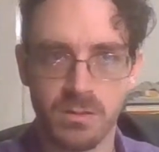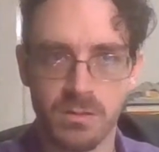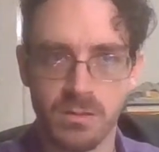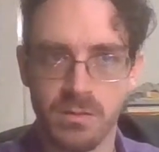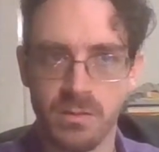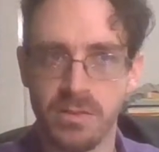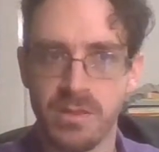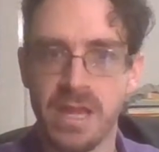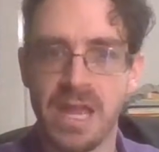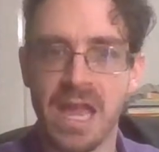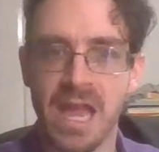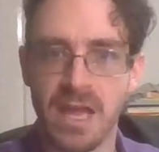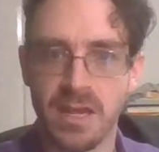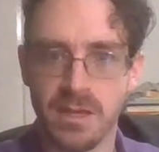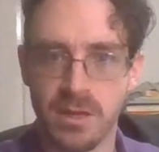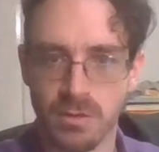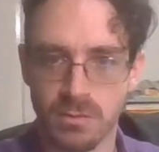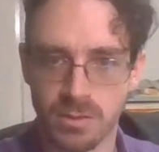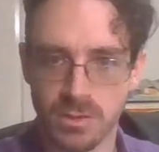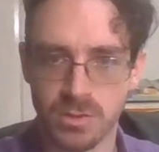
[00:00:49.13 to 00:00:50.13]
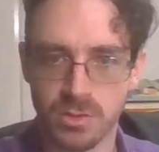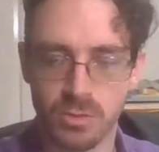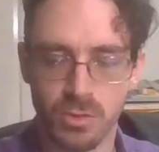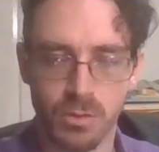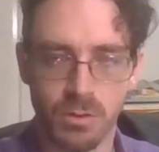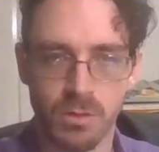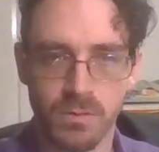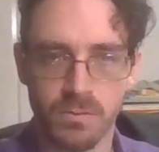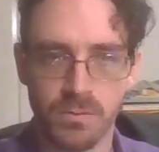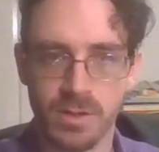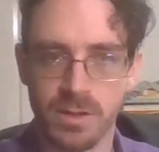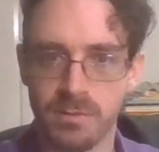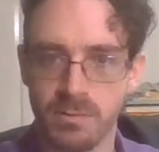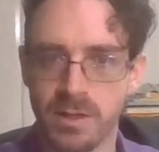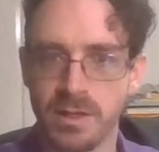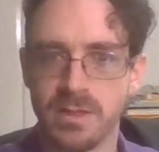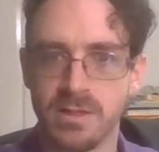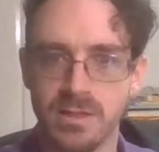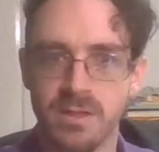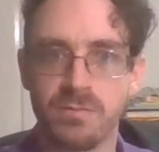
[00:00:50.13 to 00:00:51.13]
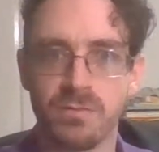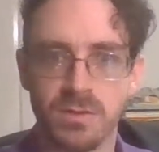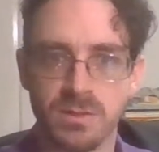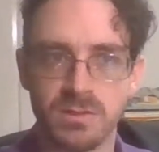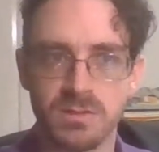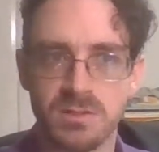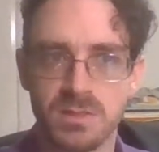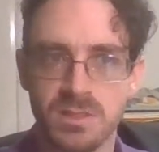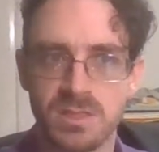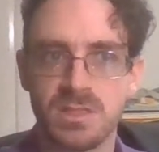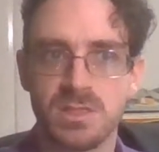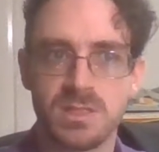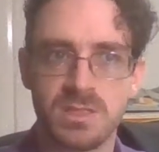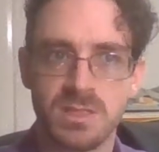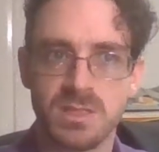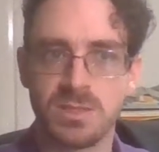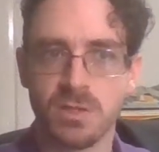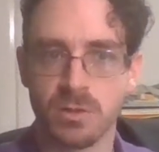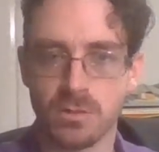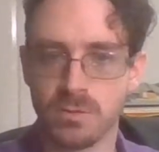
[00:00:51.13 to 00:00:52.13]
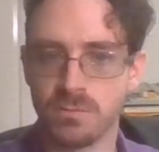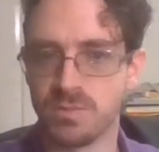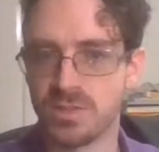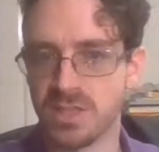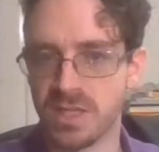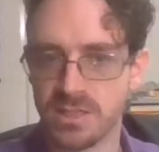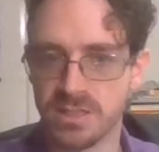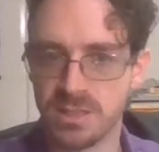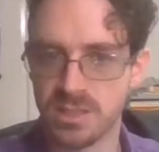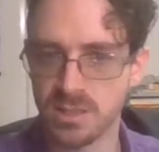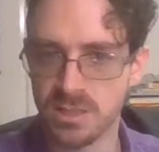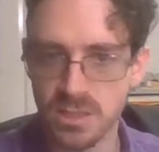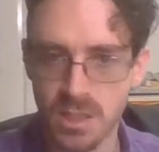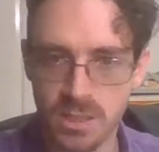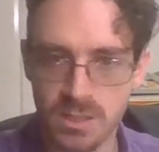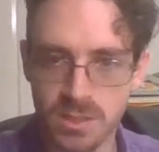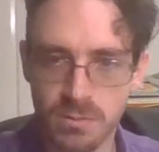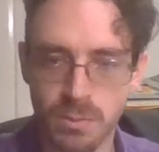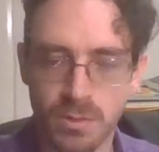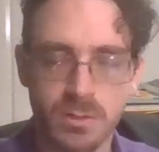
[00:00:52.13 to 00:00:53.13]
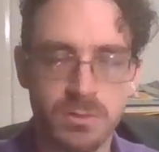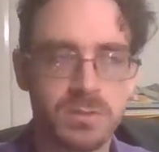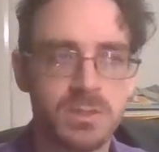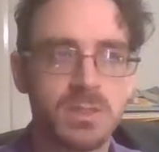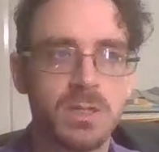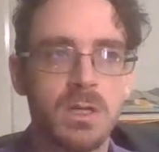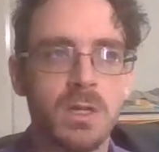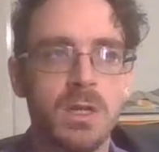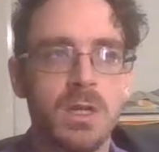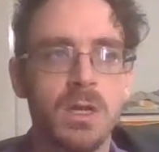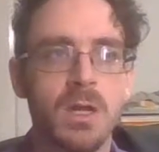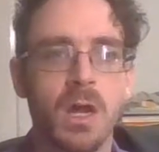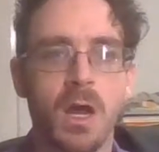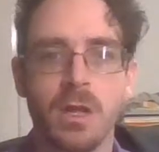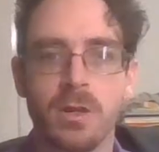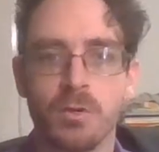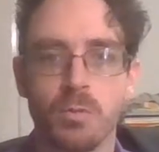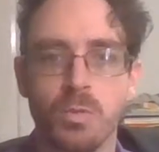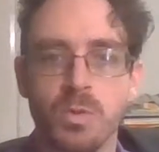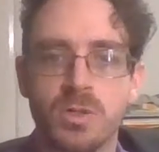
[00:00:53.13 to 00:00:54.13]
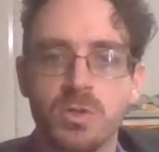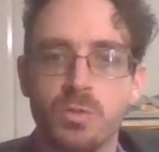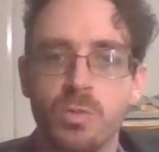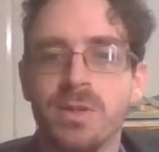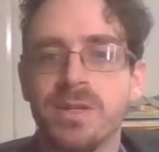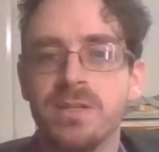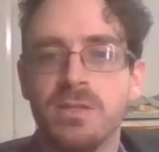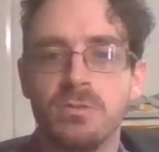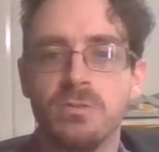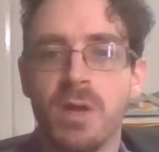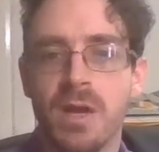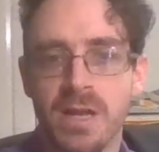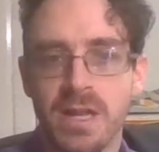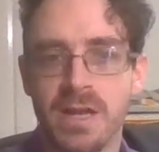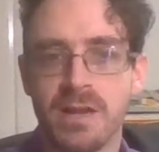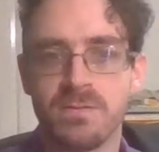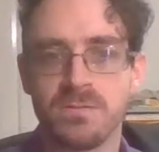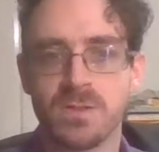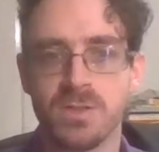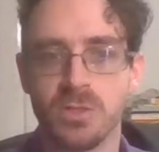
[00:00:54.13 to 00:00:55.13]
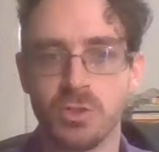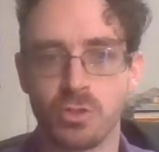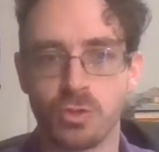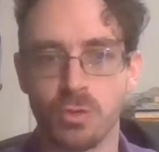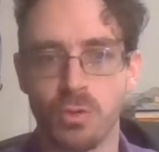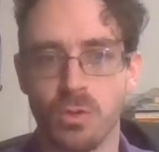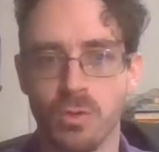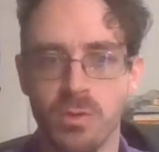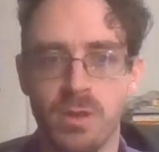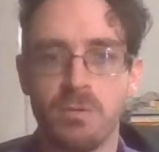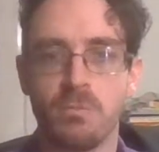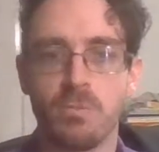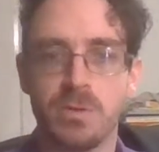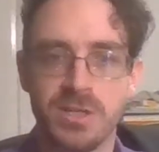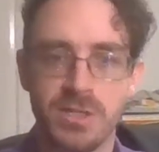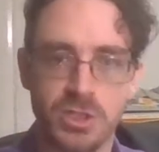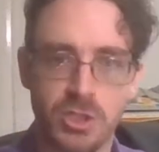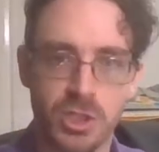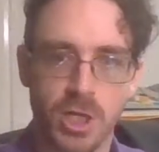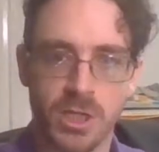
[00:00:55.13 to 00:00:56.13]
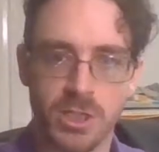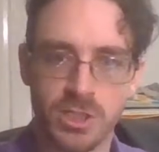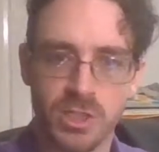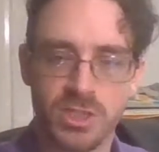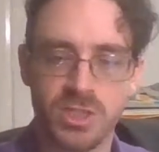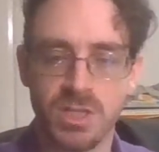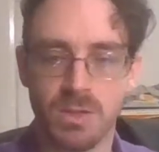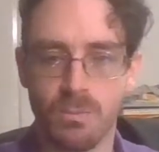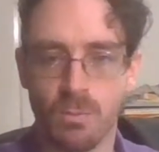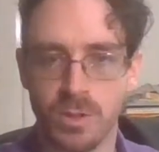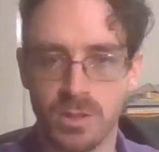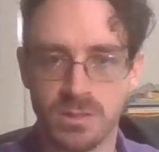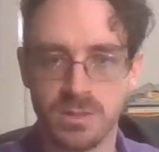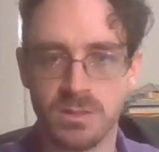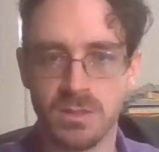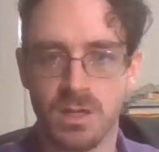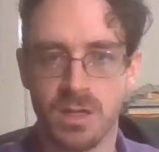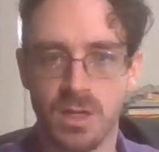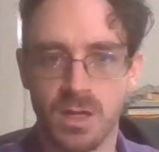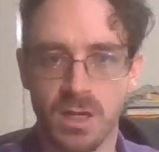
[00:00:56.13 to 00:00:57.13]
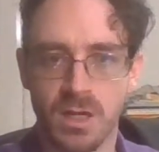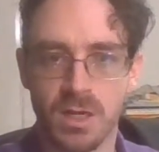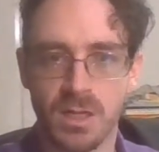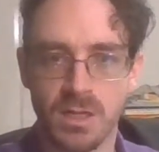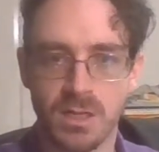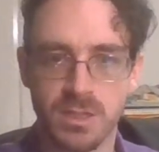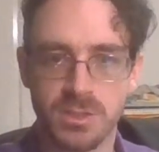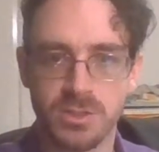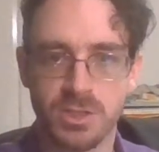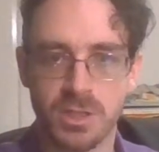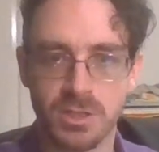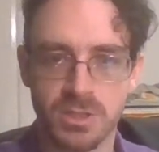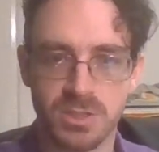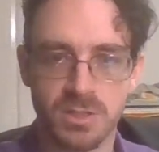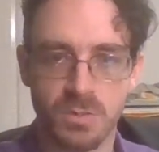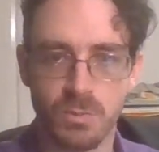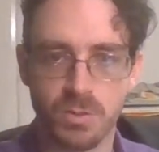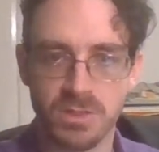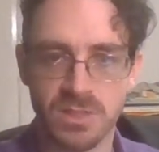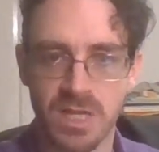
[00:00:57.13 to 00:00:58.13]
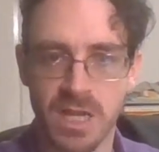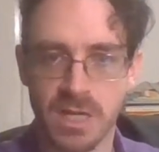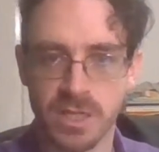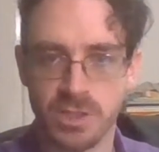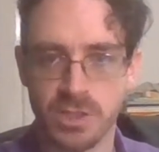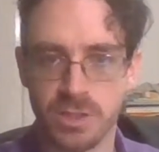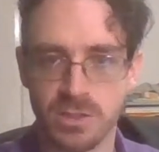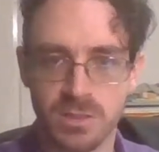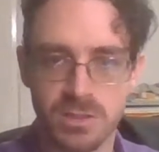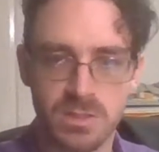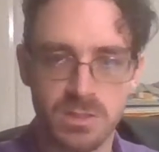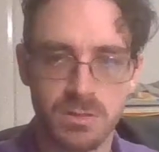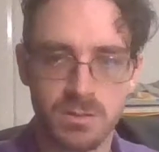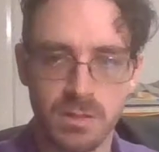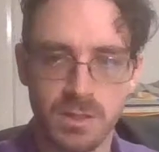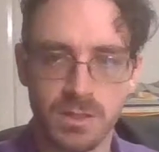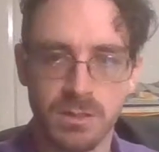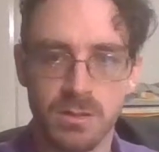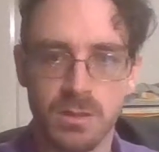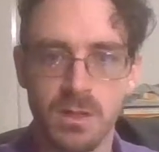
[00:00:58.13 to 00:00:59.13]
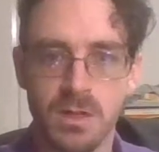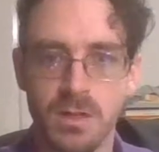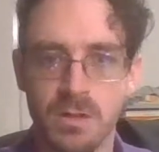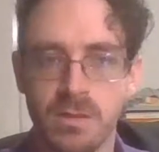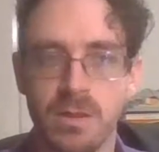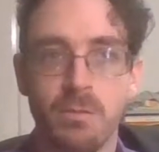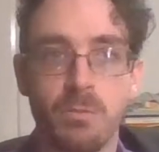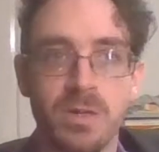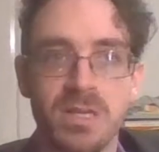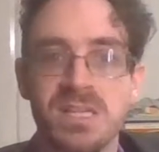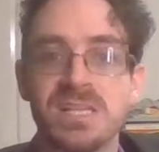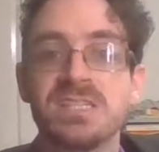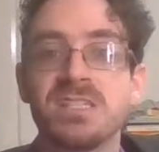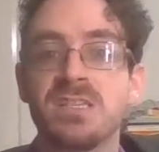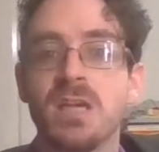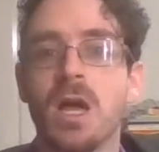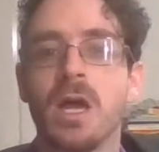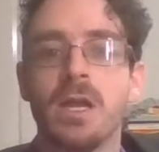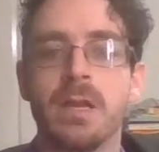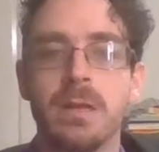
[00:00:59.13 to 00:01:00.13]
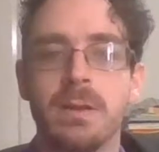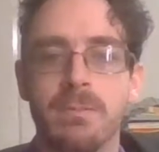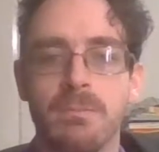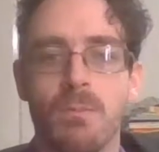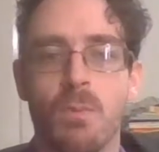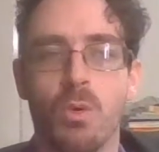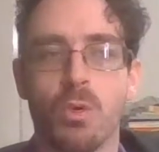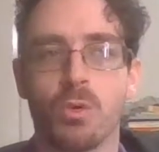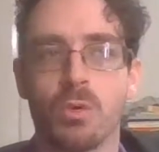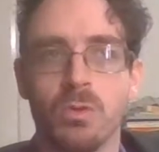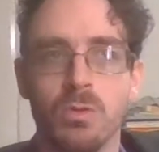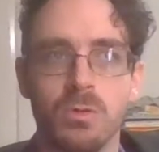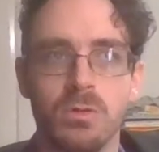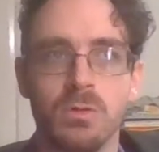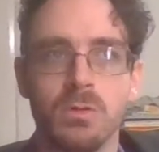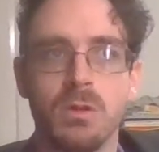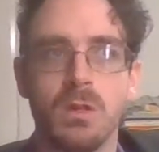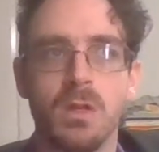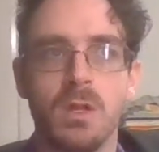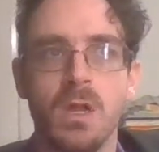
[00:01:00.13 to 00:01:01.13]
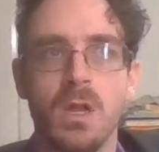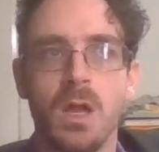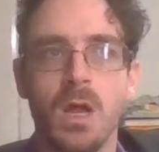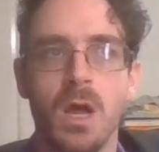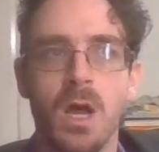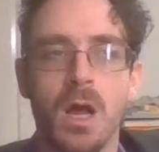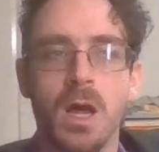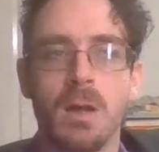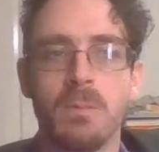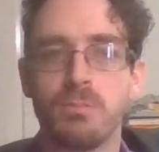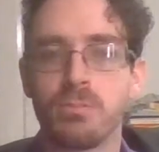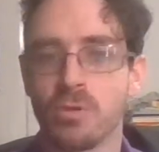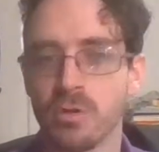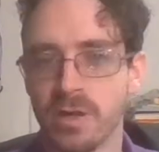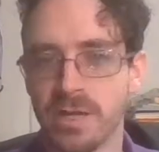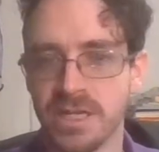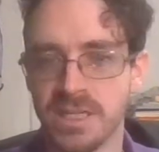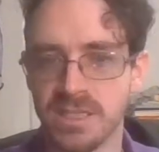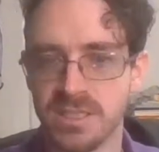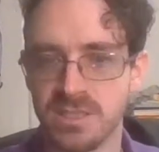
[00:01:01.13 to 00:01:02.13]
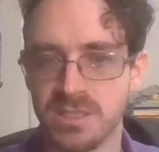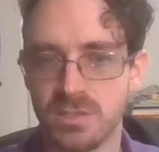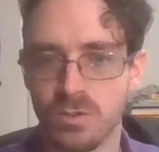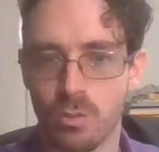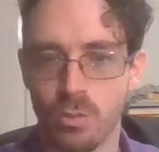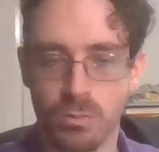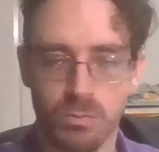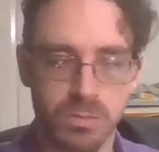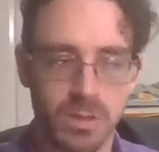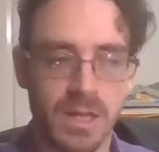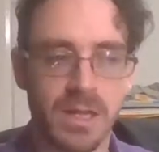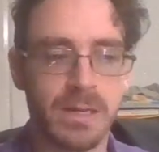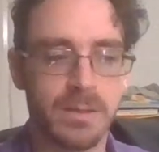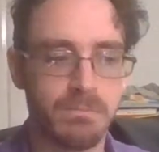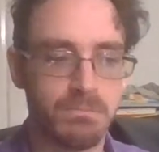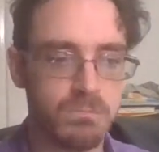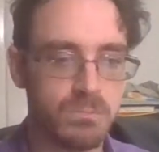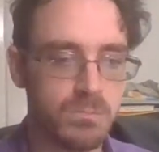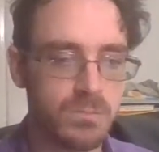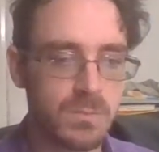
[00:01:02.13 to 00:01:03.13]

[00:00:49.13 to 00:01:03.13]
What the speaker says: they had no control over it, right? Different circumstances, I suppose, under which we do not have control, that we judge judge someone's actions, right? That we assign moral praise or blame